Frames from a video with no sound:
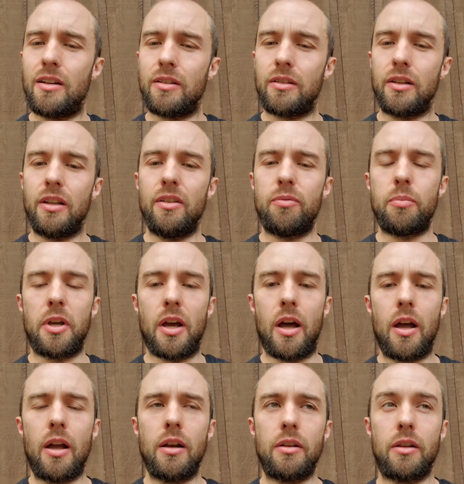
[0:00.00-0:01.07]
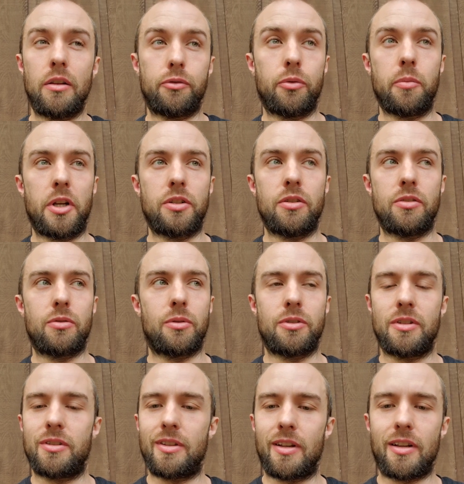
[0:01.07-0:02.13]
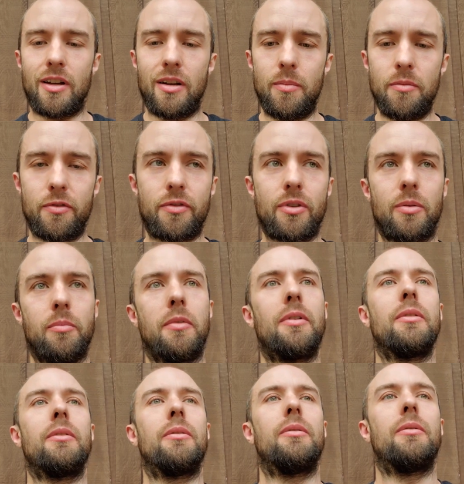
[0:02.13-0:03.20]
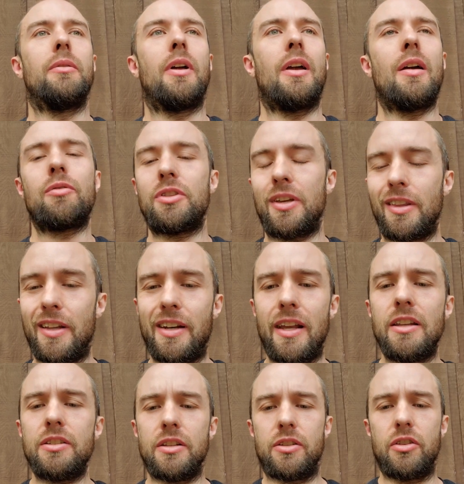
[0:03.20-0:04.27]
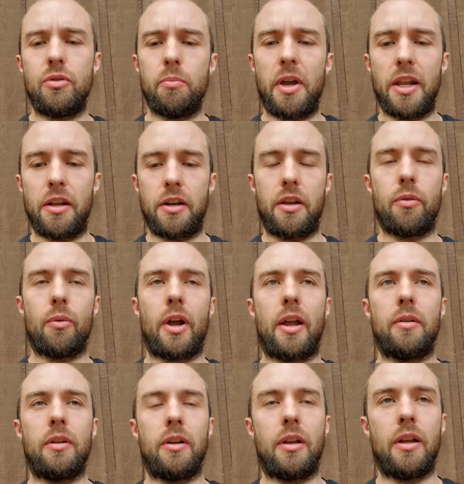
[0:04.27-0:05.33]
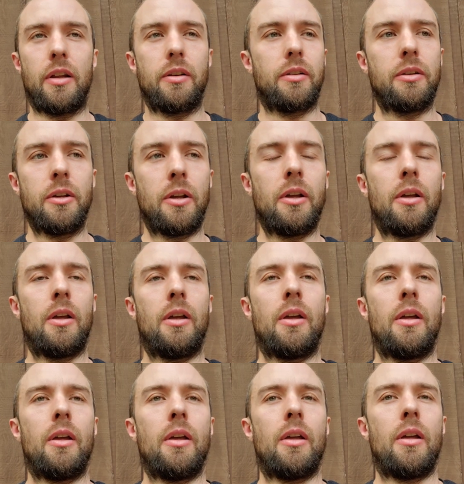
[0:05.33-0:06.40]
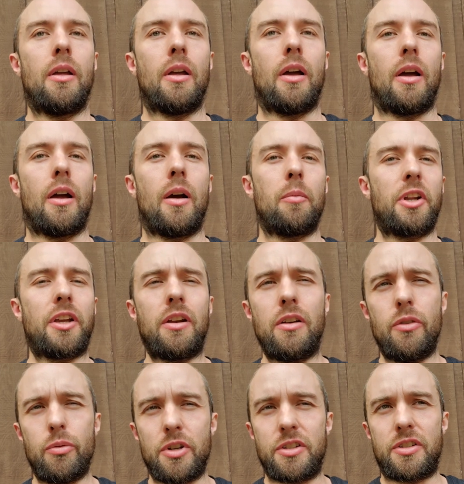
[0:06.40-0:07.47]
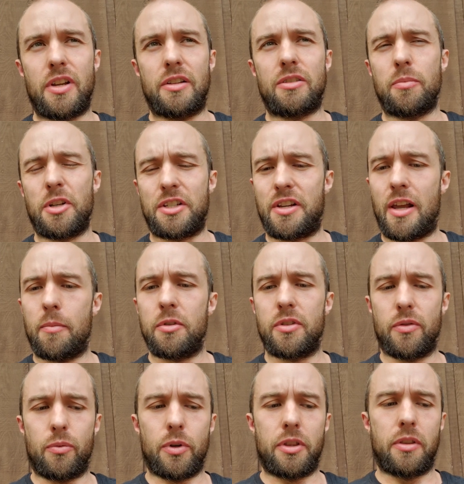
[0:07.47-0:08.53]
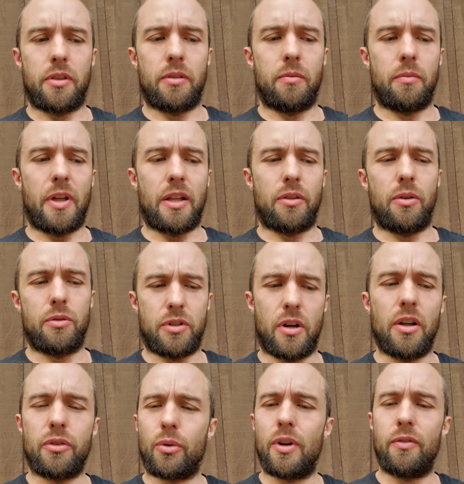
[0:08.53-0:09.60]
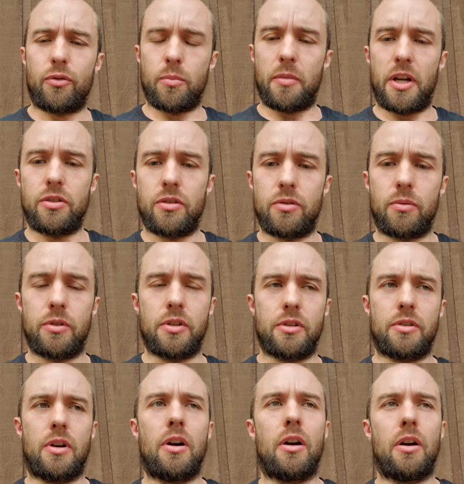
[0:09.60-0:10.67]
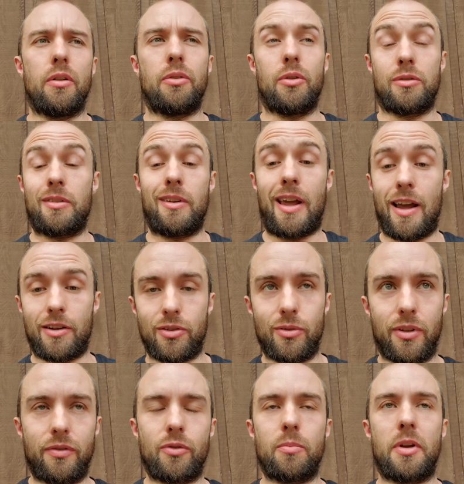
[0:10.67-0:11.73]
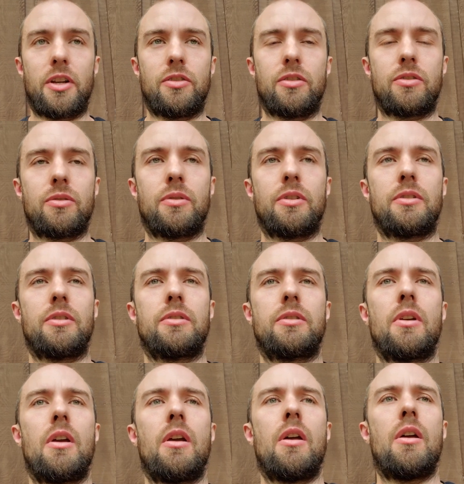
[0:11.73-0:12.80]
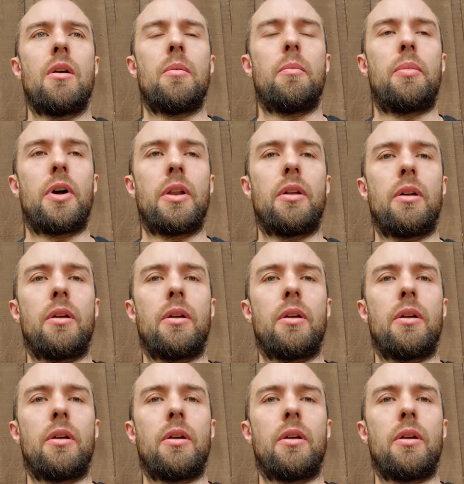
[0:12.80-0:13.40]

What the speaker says: of leave behind the information sources that come from everything that isn't humanity, right? And I'm going to get into some examples of what those other information sources are, those natural information sources. But